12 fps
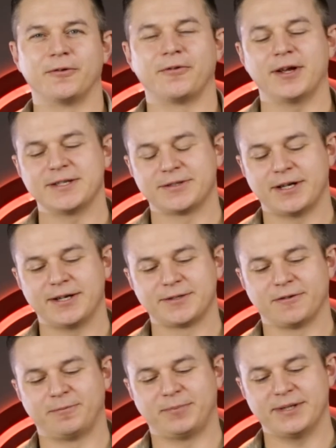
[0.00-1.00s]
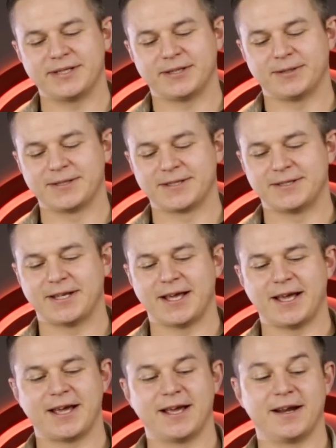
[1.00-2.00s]
of airsoft pistols
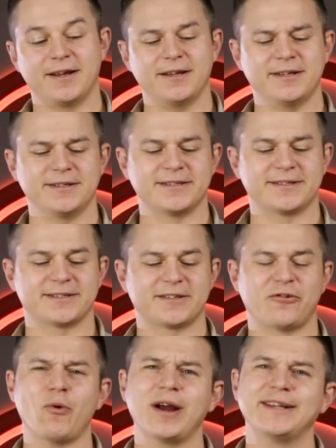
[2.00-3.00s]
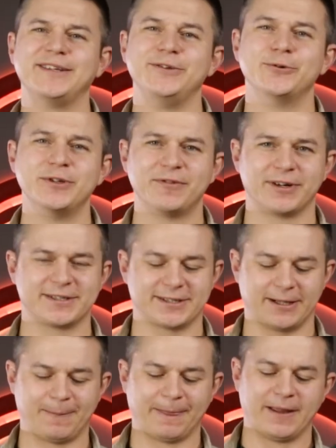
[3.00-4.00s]
that is quite
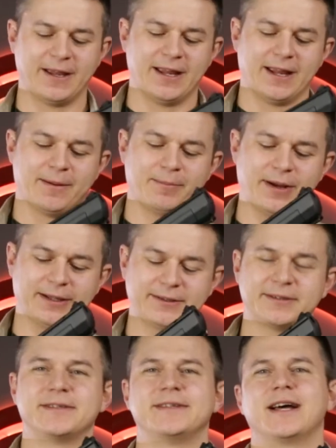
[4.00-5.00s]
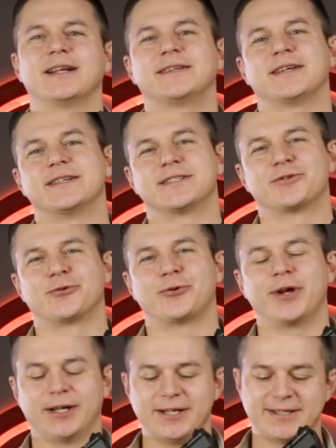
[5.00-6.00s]
universal, but not as
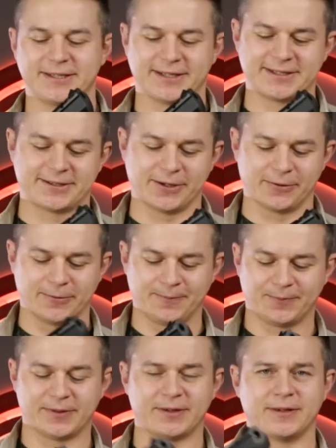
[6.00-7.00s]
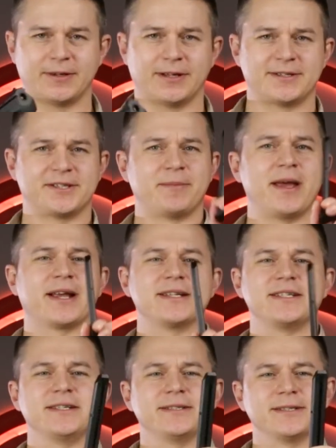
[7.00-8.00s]
realistic. So, that's the
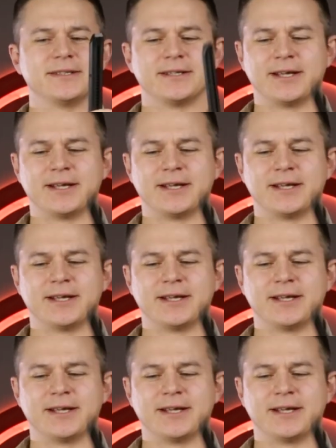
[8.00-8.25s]
magazine,